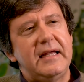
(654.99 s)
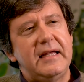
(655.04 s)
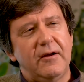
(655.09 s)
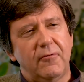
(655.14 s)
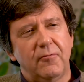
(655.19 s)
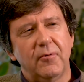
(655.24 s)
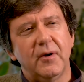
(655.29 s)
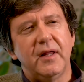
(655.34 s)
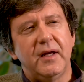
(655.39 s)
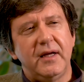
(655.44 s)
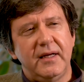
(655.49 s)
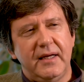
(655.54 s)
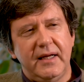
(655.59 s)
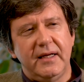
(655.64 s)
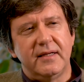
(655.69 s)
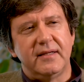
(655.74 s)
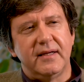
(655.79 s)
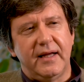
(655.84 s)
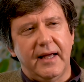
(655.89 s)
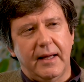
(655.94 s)
you really
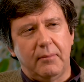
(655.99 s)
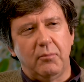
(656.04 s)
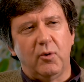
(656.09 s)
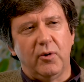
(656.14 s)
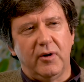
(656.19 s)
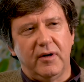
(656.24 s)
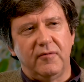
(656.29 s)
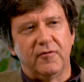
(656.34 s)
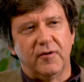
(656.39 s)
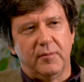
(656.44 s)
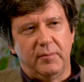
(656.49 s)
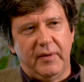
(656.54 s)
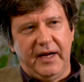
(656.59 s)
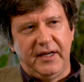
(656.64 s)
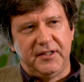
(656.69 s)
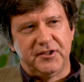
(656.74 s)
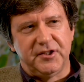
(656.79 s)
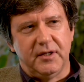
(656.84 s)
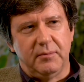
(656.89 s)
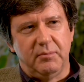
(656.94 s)
need to get more
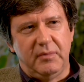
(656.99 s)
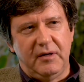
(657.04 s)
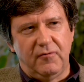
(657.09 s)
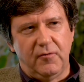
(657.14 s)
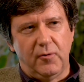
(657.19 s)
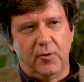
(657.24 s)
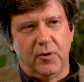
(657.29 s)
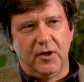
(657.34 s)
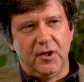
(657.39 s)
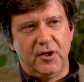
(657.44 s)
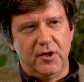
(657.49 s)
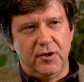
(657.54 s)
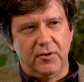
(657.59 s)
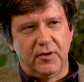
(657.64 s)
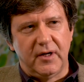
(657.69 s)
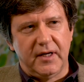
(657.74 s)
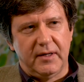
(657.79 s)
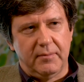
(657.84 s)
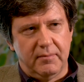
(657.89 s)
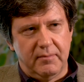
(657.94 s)
information before
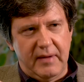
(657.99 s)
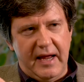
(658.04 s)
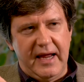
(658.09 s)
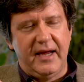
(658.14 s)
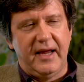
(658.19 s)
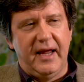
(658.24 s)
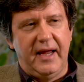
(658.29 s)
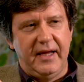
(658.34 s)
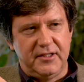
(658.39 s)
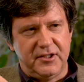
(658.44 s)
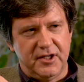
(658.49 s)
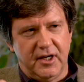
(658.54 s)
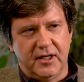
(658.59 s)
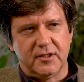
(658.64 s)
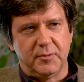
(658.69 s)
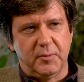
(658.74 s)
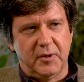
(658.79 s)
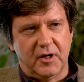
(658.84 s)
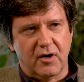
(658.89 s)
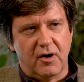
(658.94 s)
you can make a
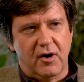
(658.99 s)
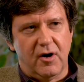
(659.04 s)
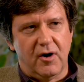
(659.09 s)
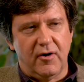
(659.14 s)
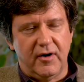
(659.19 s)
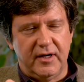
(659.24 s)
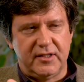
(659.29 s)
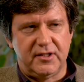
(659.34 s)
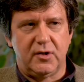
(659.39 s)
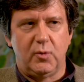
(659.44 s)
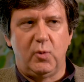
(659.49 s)
judgment call as